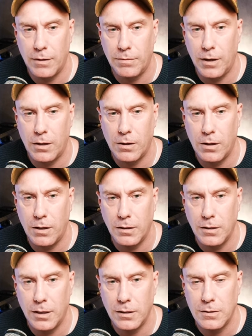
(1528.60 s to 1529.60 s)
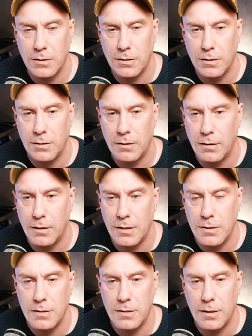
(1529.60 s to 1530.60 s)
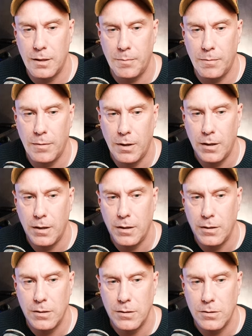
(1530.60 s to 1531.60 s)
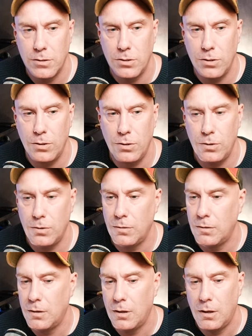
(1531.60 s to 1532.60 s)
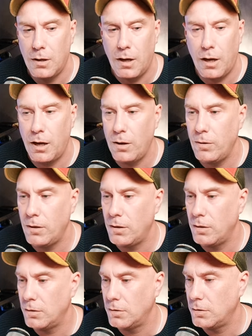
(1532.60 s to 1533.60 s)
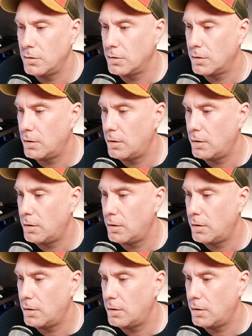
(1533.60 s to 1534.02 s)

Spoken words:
file contexts, list them, sudo. I will use